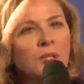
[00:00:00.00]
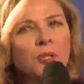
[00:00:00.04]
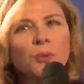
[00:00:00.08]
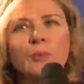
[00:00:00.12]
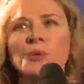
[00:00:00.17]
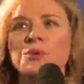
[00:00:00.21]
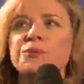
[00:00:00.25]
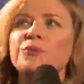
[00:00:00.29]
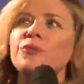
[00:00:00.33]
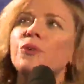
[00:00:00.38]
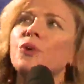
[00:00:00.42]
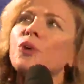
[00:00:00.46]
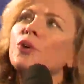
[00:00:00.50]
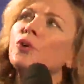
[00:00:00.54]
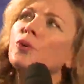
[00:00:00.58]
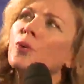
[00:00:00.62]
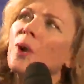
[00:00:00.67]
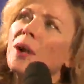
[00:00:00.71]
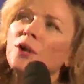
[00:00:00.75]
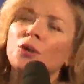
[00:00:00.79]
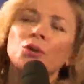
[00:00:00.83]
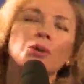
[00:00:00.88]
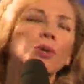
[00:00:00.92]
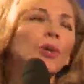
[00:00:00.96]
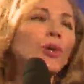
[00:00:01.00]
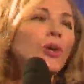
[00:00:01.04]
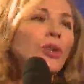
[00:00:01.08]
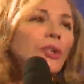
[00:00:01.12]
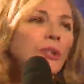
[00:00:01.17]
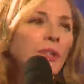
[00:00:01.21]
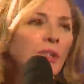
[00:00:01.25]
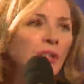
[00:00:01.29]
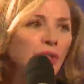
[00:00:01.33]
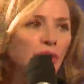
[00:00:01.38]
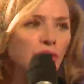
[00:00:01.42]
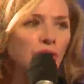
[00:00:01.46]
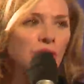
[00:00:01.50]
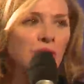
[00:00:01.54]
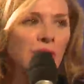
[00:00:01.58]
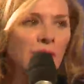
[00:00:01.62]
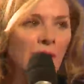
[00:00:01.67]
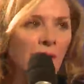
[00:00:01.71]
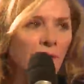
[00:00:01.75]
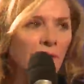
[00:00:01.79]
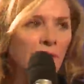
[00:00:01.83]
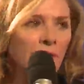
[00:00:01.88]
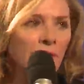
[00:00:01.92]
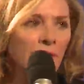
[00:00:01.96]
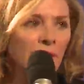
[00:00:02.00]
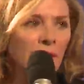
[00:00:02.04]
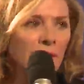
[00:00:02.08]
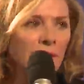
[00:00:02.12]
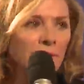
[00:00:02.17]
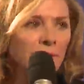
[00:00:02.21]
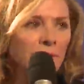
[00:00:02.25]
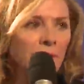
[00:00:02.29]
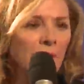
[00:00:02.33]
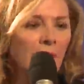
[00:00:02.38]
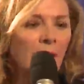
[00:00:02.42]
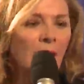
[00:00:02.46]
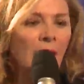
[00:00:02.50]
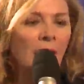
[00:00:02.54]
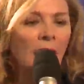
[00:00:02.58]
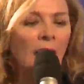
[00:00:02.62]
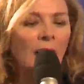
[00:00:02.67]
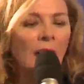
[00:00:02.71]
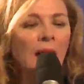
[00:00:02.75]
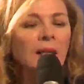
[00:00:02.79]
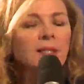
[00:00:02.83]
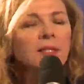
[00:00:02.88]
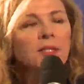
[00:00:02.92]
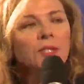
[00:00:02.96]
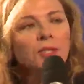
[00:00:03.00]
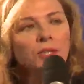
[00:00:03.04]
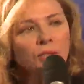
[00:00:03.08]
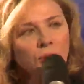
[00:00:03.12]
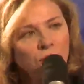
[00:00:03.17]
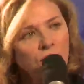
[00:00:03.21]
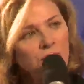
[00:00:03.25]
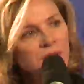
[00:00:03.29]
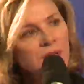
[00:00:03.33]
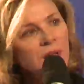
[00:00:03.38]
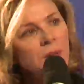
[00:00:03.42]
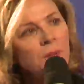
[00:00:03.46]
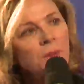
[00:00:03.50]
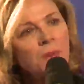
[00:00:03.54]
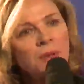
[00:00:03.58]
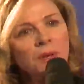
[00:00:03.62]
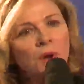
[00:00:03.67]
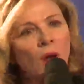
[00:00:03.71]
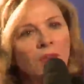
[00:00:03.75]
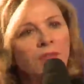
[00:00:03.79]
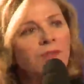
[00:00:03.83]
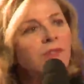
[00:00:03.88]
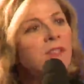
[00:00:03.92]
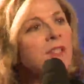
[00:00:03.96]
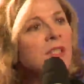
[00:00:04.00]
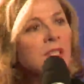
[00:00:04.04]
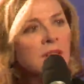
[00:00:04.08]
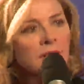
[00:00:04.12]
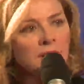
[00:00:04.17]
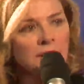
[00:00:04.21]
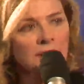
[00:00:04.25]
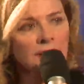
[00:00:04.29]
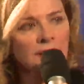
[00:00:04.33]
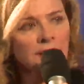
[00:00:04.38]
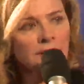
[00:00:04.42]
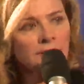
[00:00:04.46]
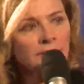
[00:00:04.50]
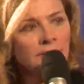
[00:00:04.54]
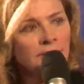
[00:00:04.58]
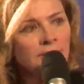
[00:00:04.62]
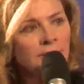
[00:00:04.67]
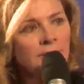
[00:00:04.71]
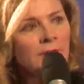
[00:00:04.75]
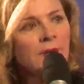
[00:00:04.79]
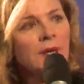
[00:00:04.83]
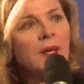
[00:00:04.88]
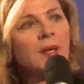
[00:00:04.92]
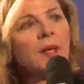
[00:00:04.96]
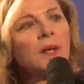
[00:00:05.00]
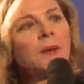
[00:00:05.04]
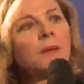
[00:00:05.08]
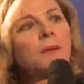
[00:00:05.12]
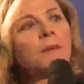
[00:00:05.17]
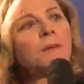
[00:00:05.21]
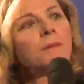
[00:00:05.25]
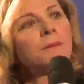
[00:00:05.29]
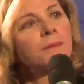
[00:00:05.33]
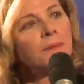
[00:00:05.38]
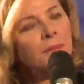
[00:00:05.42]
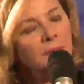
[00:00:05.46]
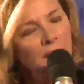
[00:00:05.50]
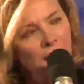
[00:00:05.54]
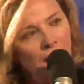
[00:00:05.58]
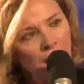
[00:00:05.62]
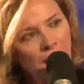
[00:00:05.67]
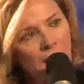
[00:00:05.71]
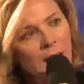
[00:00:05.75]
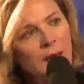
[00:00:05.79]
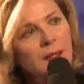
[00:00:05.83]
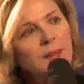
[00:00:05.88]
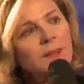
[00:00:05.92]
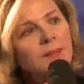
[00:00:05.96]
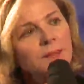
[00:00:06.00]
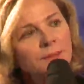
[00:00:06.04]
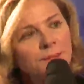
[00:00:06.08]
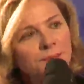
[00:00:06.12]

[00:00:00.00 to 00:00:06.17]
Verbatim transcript: So it was for a greater good that she did everything seduced him, but not physically. Yes. Uh,